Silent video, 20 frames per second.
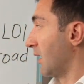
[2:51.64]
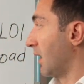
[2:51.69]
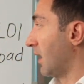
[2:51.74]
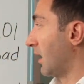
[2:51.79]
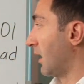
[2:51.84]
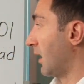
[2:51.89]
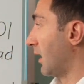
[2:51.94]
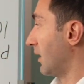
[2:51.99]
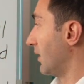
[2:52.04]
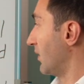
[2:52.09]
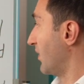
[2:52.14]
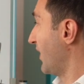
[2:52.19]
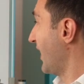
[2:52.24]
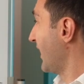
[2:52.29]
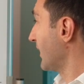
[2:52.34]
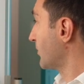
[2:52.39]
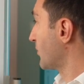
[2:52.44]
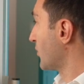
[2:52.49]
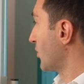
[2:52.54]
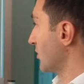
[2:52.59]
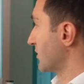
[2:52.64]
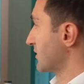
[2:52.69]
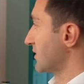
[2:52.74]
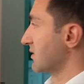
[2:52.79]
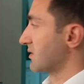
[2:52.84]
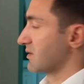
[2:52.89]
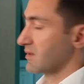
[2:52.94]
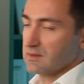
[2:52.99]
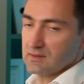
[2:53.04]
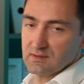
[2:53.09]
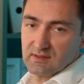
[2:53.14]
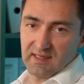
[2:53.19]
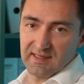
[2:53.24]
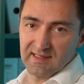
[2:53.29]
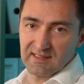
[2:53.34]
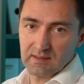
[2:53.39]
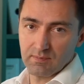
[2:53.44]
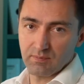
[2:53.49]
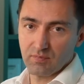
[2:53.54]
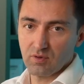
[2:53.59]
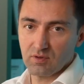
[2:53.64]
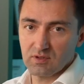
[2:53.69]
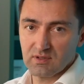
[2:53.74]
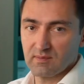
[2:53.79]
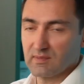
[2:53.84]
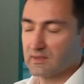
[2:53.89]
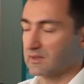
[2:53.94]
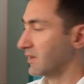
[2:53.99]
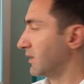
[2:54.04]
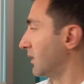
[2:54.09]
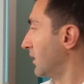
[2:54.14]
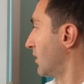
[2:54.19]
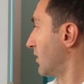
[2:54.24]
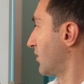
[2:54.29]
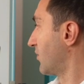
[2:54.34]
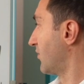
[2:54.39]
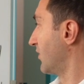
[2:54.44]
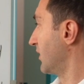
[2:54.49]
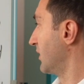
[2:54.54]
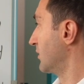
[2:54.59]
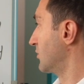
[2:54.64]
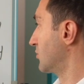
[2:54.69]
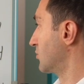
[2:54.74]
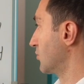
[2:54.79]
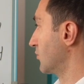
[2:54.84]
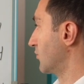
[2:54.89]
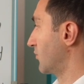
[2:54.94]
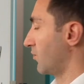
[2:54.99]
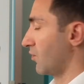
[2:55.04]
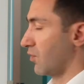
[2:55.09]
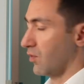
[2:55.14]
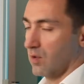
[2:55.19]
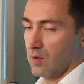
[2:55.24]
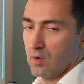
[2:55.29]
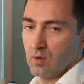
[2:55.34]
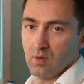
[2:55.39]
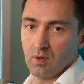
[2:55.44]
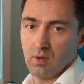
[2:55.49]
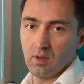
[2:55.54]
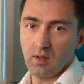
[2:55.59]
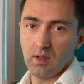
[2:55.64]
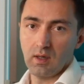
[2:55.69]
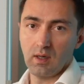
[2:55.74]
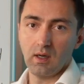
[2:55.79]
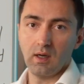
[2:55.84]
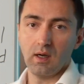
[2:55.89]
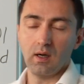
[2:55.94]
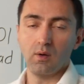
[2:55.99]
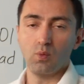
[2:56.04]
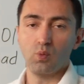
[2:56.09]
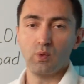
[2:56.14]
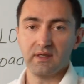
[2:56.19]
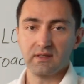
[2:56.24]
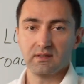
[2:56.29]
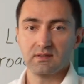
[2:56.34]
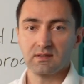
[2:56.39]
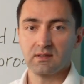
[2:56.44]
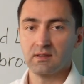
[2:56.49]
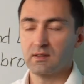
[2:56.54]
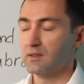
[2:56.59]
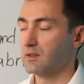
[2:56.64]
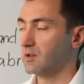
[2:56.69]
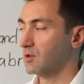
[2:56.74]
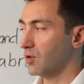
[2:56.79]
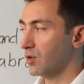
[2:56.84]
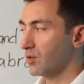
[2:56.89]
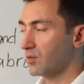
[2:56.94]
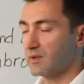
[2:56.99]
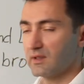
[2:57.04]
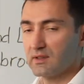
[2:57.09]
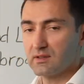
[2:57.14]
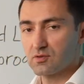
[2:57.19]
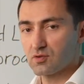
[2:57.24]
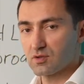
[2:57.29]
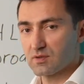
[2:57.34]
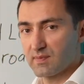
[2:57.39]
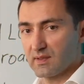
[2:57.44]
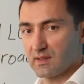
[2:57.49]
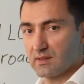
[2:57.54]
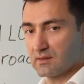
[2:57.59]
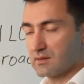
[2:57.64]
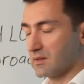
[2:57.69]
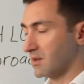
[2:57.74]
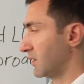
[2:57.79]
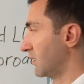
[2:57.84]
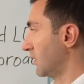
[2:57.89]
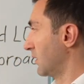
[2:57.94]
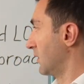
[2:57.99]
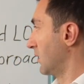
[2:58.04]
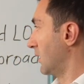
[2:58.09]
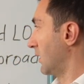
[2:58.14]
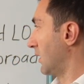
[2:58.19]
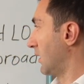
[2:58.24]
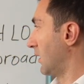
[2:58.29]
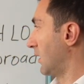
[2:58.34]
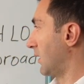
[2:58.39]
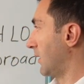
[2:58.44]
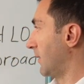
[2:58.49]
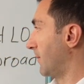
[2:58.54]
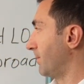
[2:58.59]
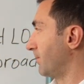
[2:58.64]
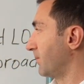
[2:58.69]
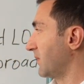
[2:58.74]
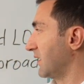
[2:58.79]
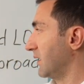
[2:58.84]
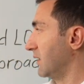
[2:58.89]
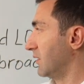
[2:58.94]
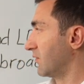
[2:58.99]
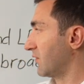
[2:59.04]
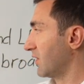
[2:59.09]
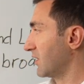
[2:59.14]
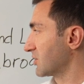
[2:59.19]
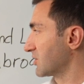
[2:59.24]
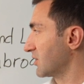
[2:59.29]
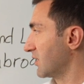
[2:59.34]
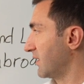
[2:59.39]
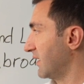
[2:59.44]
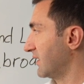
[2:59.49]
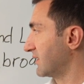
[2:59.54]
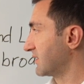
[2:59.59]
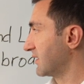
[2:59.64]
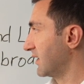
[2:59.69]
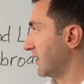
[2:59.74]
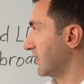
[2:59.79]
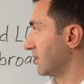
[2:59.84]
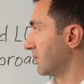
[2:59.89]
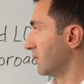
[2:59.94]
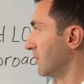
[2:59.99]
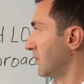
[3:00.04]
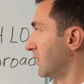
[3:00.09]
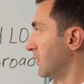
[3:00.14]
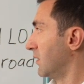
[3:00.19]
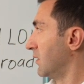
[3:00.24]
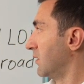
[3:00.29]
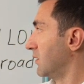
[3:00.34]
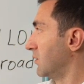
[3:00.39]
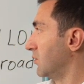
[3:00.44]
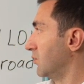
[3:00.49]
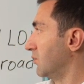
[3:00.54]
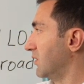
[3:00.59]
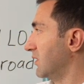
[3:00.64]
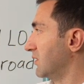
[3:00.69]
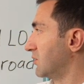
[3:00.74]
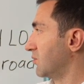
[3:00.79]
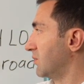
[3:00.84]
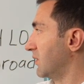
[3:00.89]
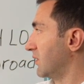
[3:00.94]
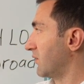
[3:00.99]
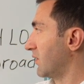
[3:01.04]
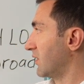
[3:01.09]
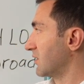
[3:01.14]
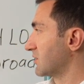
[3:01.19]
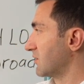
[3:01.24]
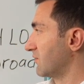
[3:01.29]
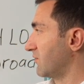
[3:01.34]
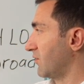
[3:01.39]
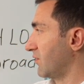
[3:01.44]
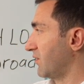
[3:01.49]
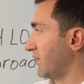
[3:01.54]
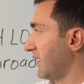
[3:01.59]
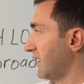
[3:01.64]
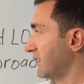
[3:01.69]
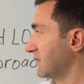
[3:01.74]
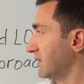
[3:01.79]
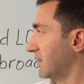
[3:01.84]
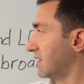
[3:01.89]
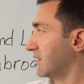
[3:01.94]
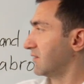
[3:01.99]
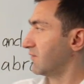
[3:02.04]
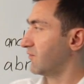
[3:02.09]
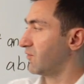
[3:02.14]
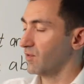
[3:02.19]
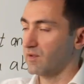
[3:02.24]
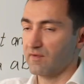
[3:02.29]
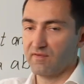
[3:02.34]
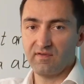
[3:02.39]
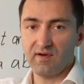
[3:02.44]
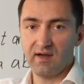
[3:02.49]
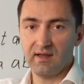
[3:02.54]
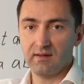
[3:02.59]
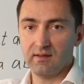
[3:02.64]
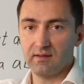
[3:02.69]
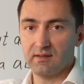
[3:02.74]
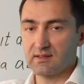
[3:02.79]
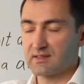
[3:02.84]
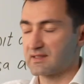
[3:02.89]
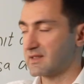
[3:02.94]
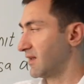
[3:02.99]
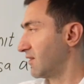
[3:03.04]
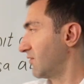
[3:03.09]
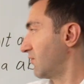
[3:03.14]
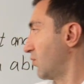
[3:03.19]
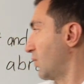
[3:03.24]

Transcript: Uh, that process takes approximately three to four uh, weeks. You don't need to spend um, in Russia that time. You need to be in Russia for that and for the file in itself.